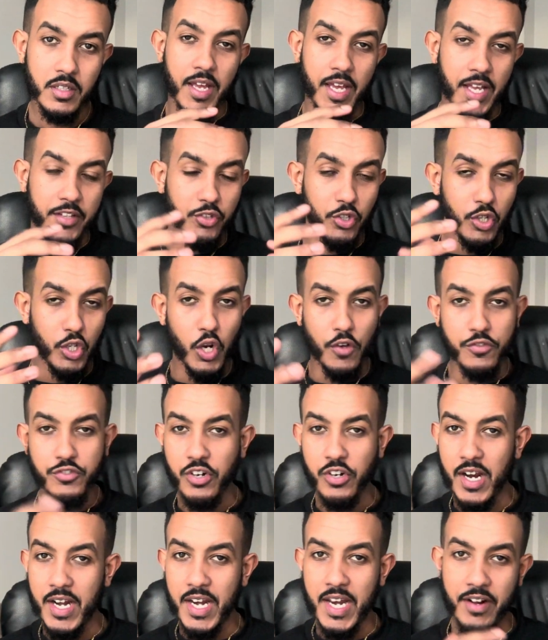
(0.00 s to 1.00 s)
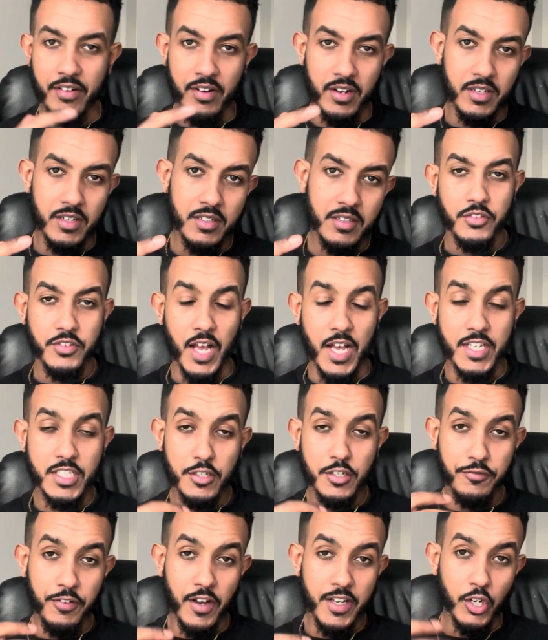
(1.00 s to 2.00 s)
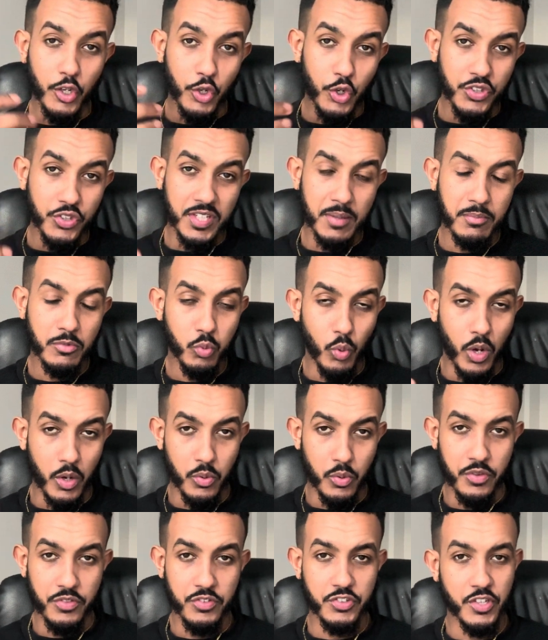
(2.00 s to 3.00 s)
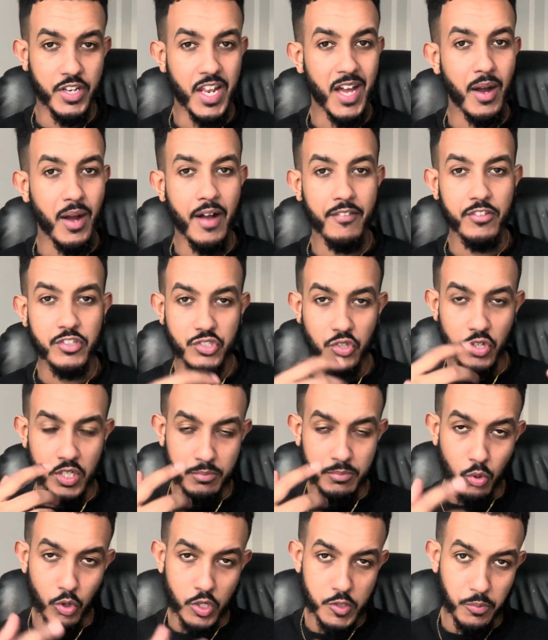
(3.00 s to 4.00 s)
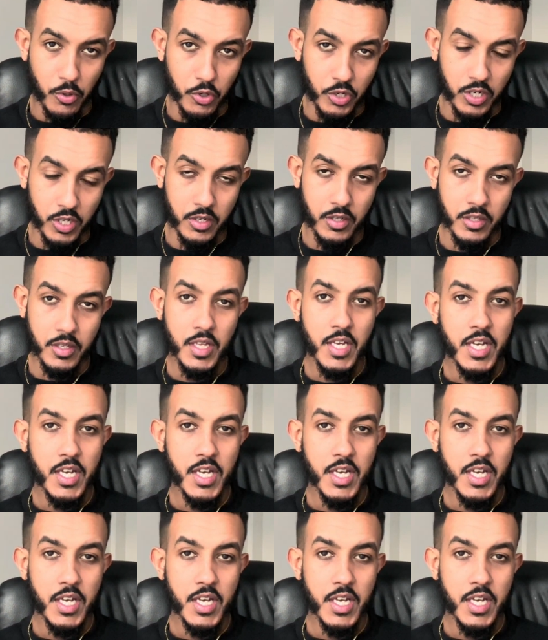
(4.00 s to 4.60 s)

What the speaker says: It took a lot of trial and error to actually find a good team to work with. So now I have a solid mortgage broker.